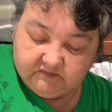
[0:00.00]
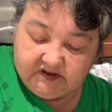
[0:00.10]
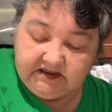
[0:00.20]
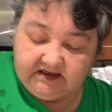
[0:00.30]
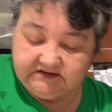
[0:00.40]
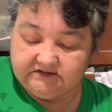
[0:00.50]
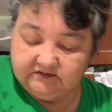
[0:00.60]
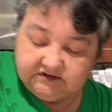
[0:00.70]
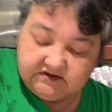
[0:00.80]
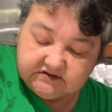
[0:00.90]
Yes, so
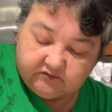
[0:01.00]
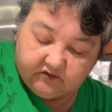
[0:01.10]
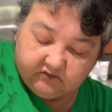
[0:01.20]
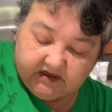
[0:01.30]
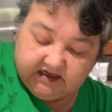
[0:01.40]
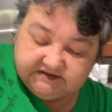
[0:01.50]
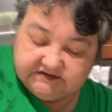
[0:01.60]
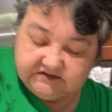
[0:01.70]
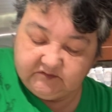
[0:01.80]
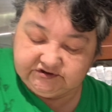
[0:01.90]
the yeast won't rise
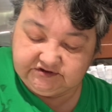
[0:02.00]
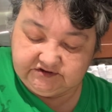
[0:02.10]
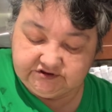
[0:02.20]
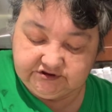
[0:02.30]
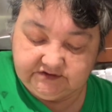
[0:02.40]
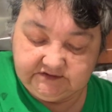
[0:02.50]
as much as it should.